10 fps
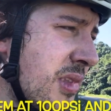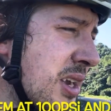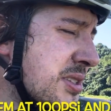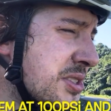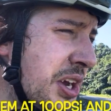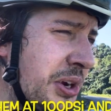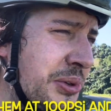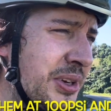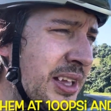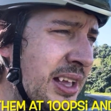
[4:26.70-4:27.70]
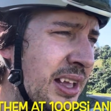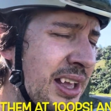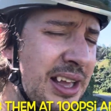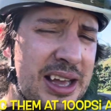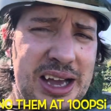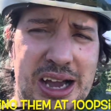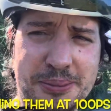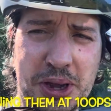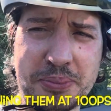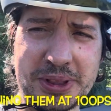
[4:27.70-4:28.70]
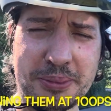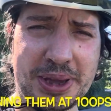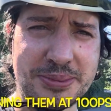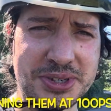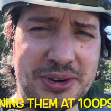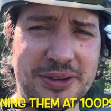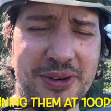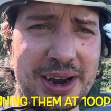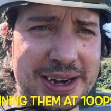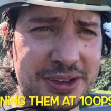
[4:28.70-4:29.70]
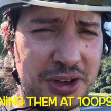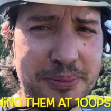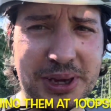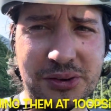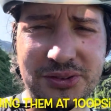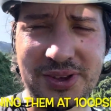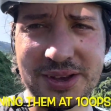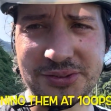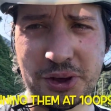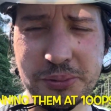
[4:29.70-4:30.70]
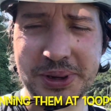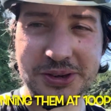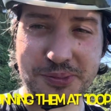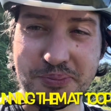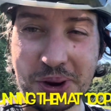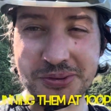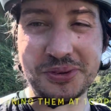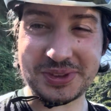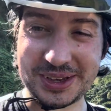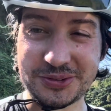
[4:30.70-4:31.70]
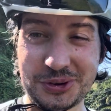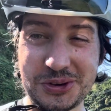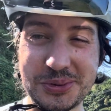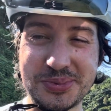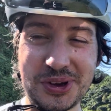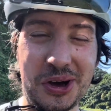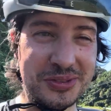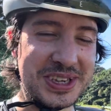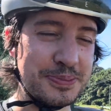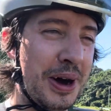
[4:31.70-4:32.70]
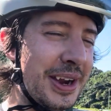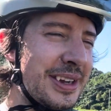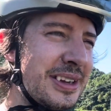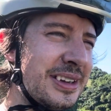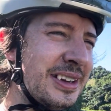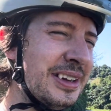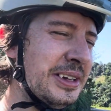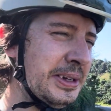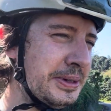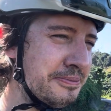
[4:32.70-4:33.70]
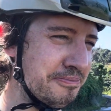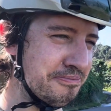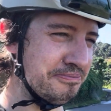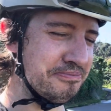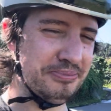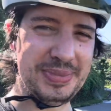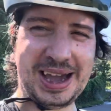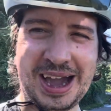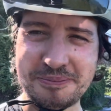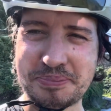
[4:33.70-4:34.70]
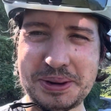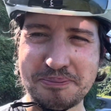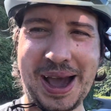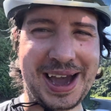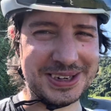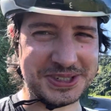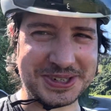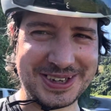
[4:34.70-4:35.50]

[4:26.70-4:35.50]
So I'm hoping they'll be absolutely fine. It's going to be a good test though, because both of these tubes on this bike have been patched.